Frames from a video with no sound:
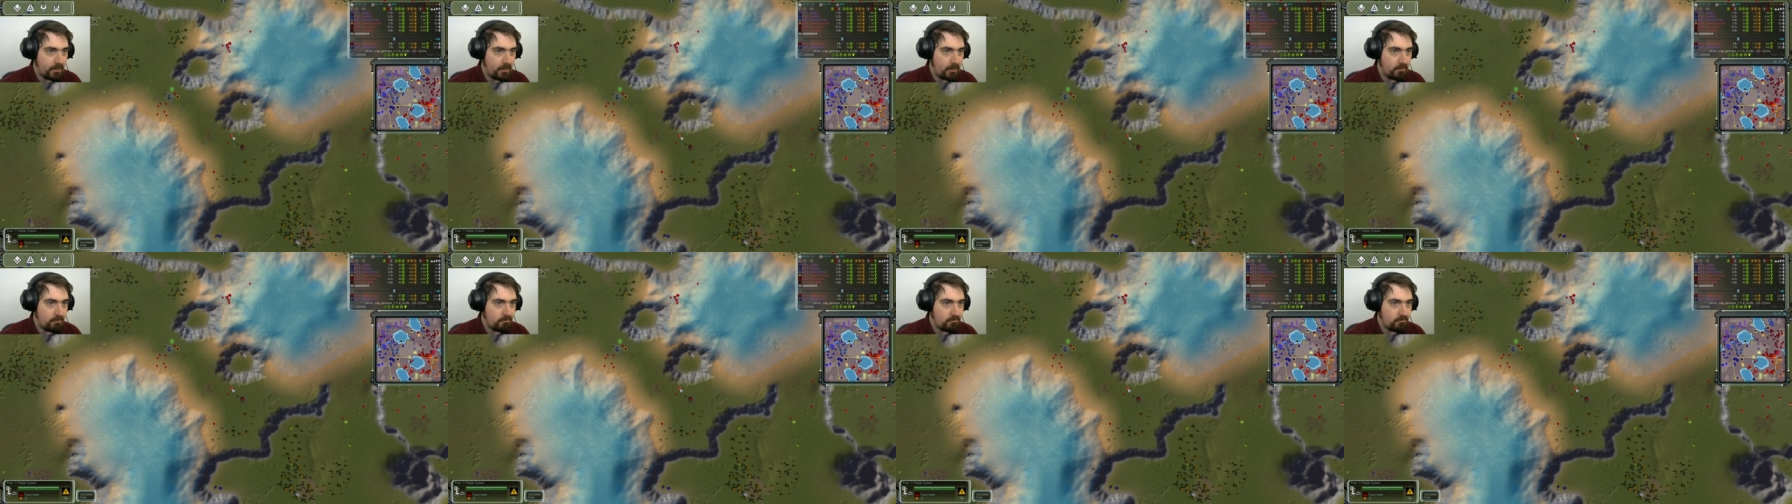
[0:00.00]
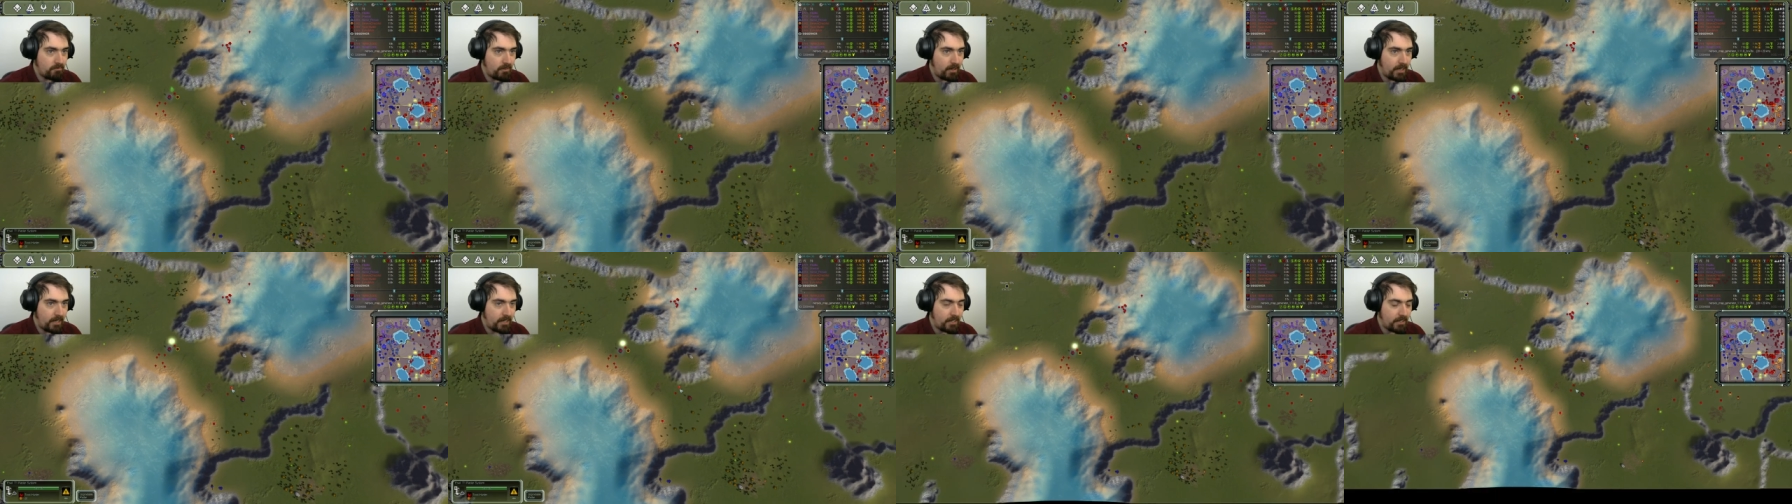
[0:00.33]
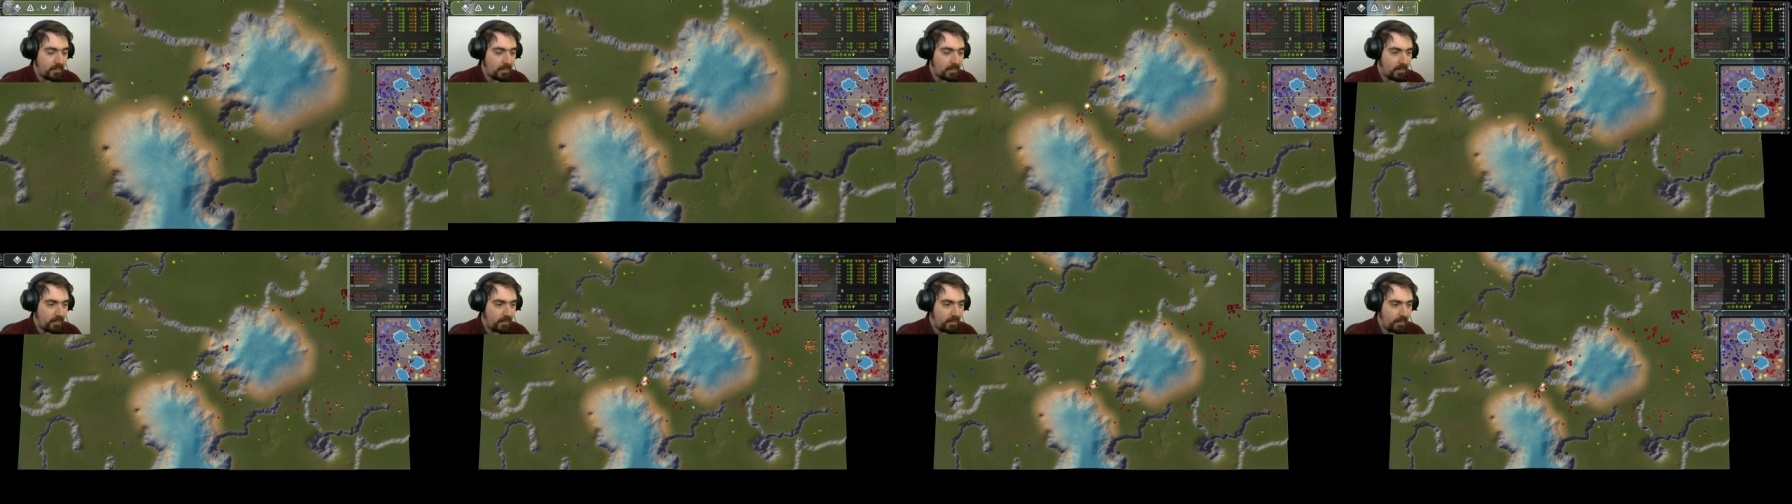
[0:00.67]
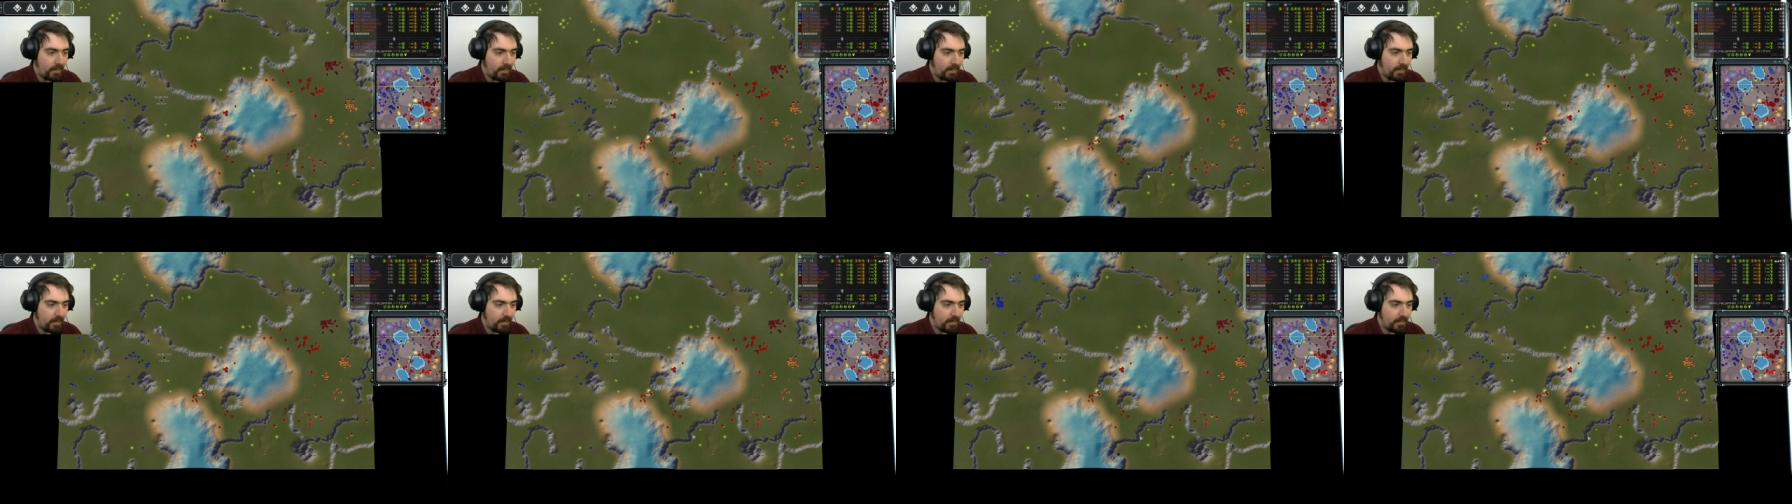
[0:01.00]
a radar
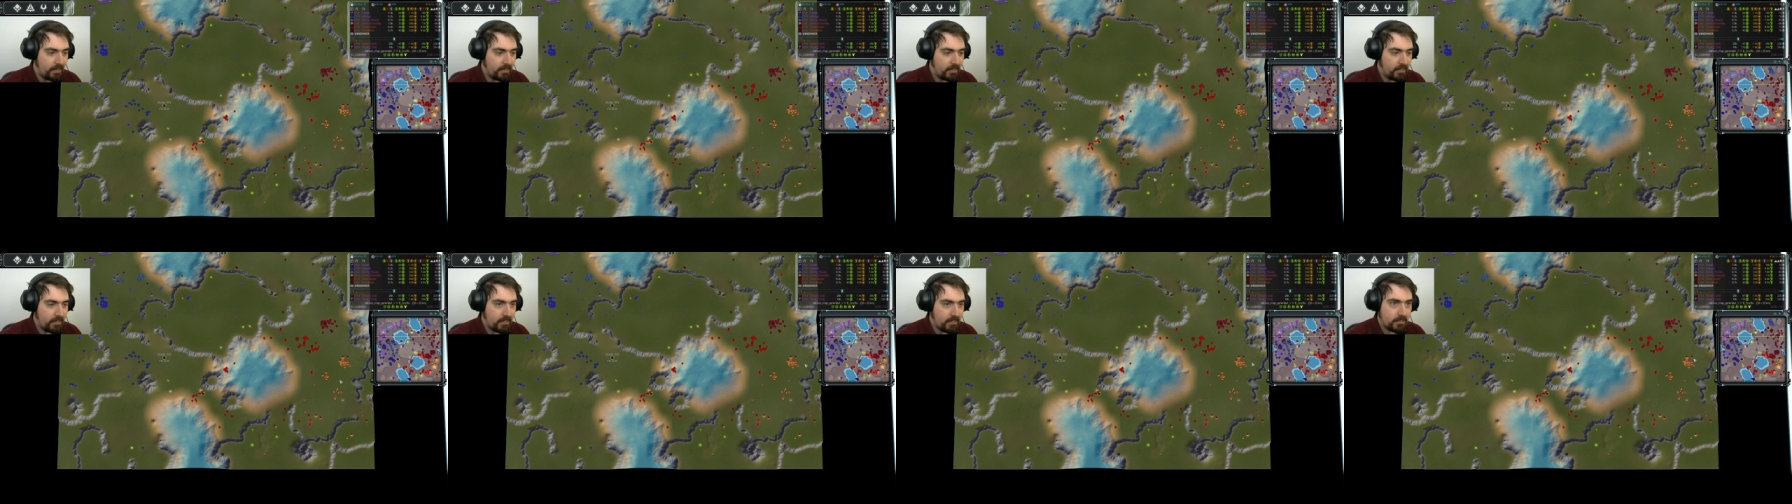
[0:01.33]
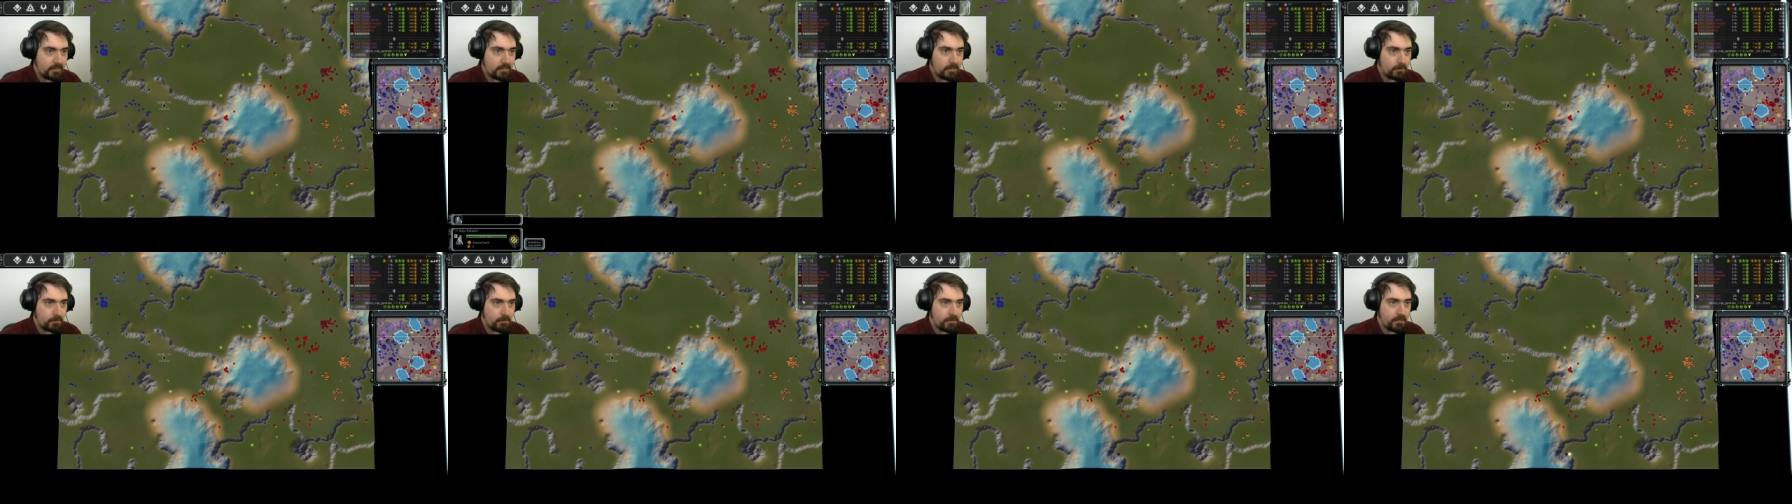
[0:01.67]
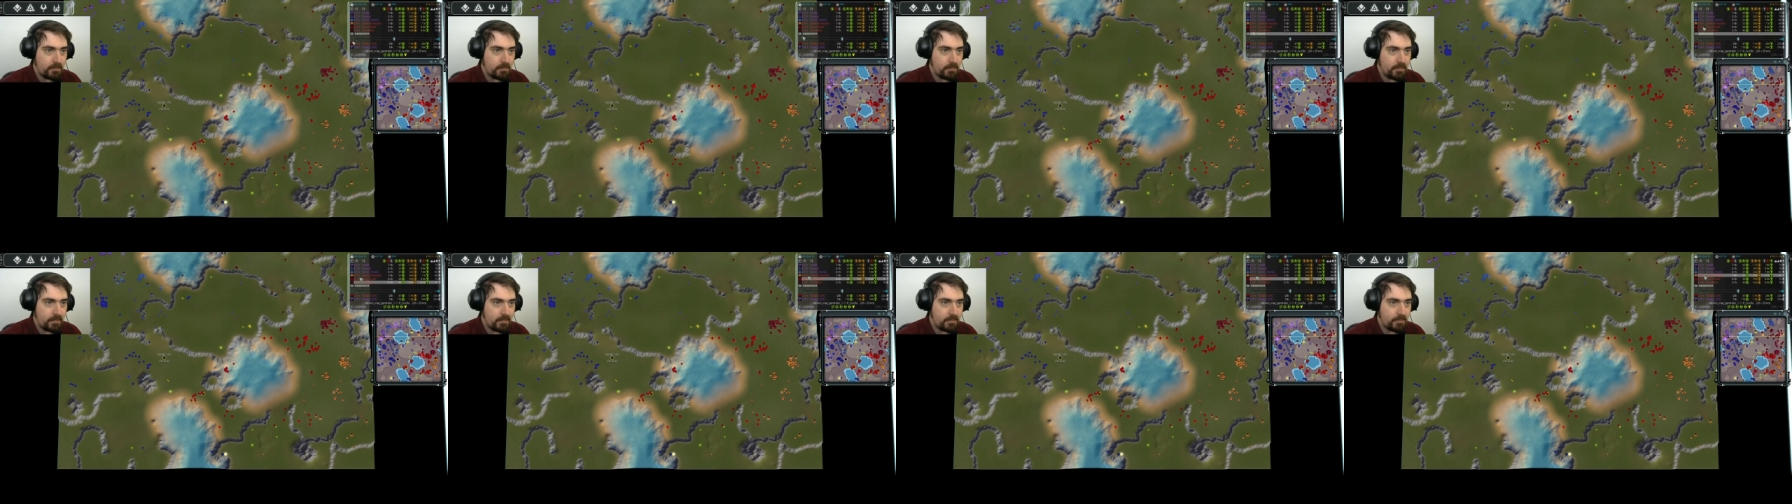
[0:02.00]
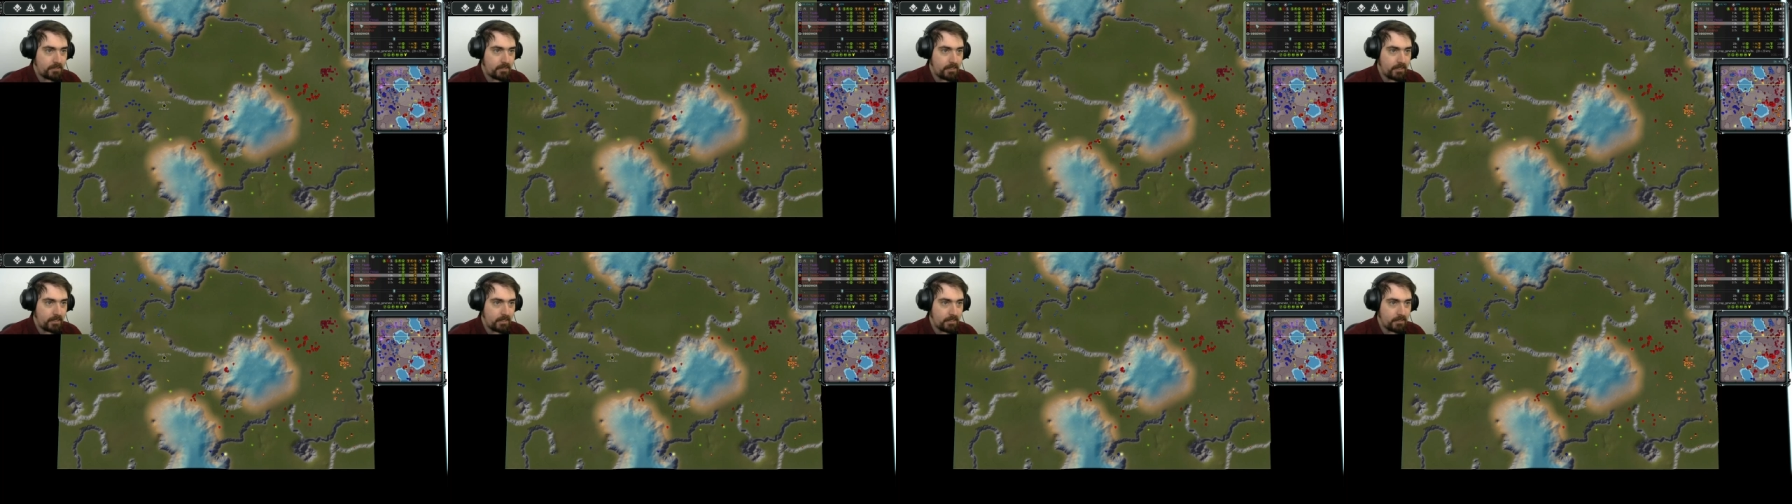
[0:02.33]
here, so does he
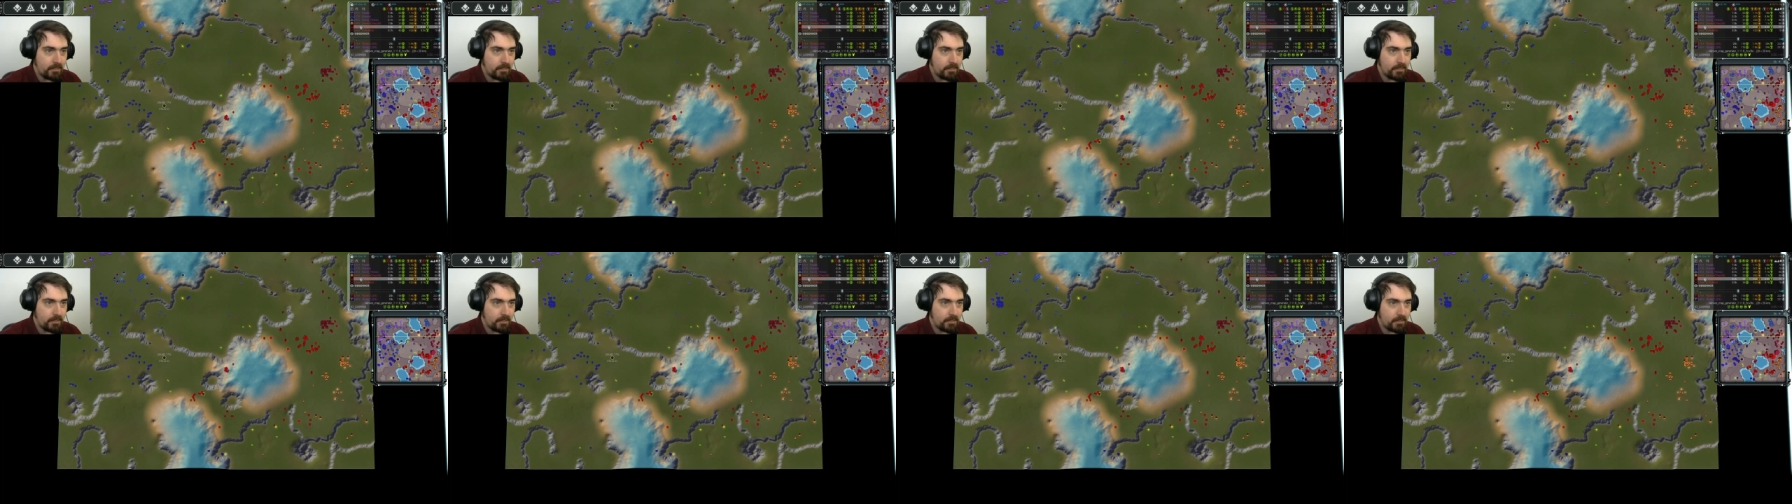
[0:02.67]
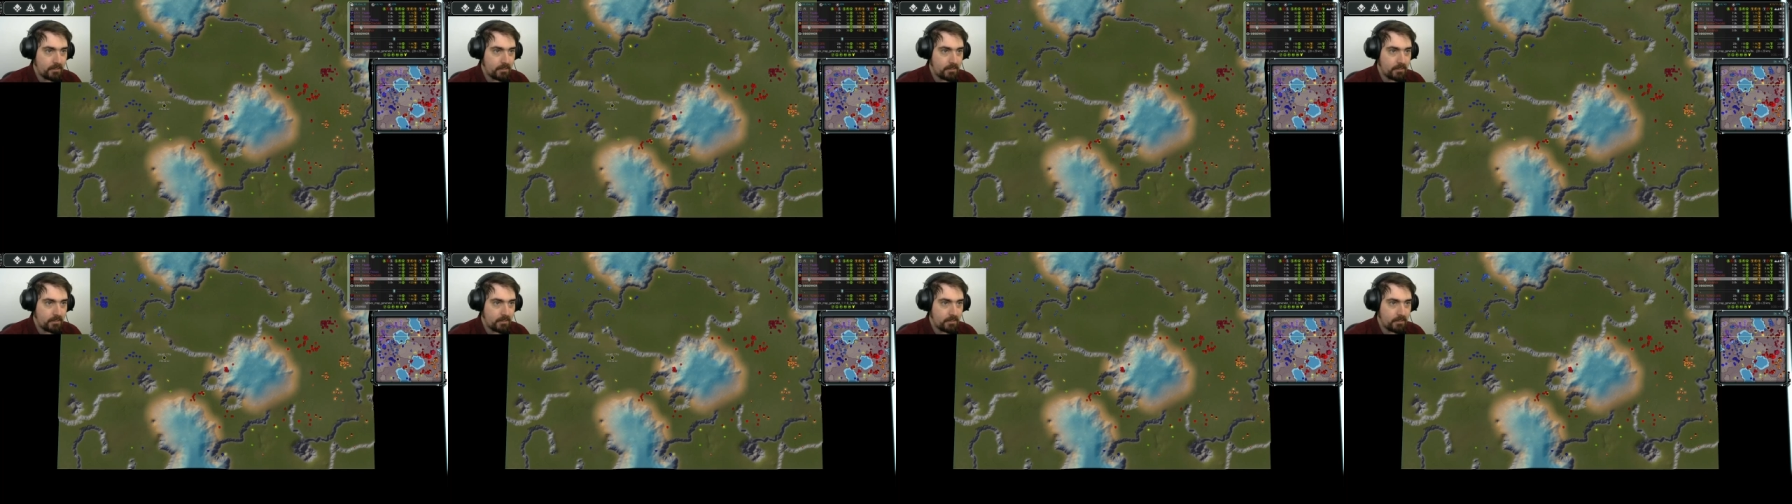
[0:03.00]
see it?